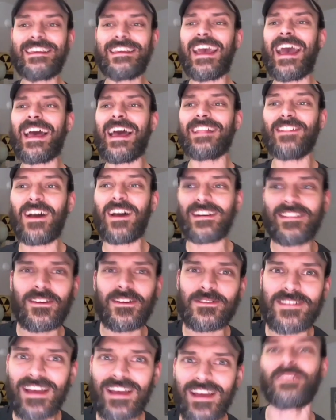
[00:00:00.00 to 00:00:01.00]
Yeah, lock
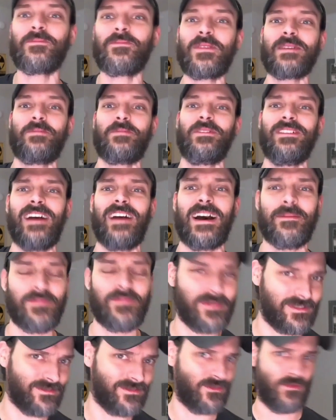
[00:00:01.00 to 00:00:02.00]
those other people
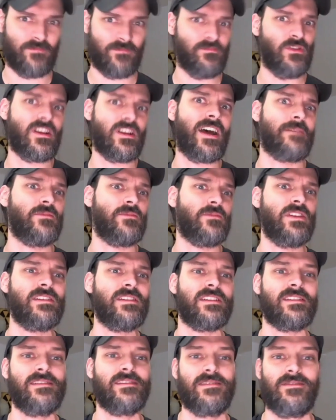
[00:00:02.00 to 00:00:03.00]
up, but not
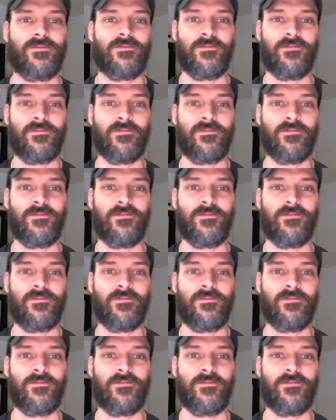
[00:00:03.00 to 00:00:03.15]
me.